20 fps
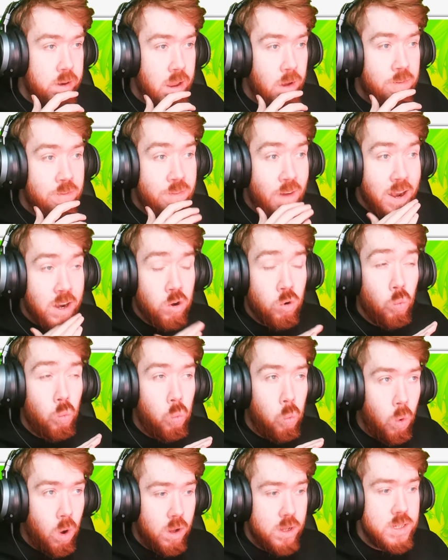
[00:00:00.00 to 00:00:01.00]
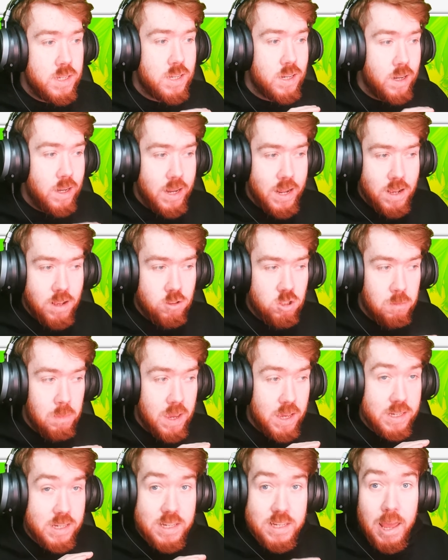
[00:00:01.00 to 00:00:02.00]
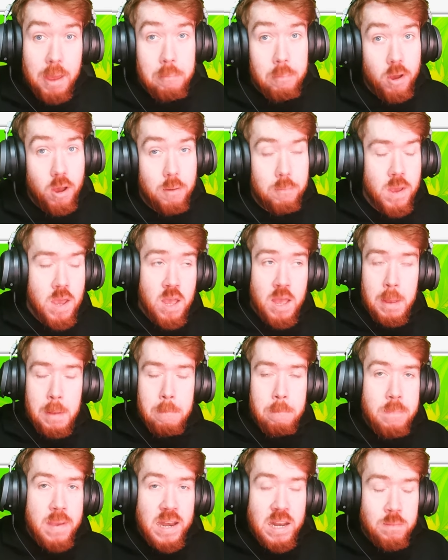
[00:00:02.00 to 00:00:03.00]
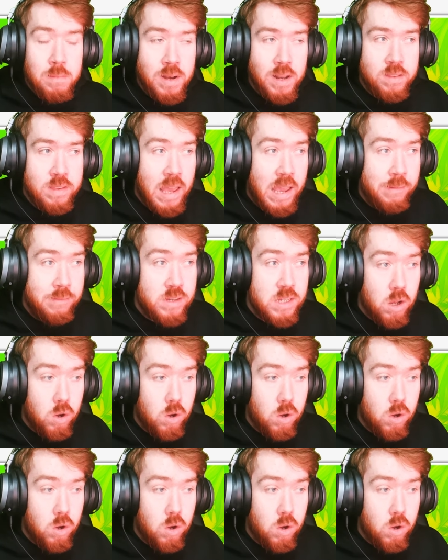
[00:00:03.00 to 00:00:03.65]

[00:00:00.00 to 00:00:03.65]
Now, Fana was leaked to be a step up many times,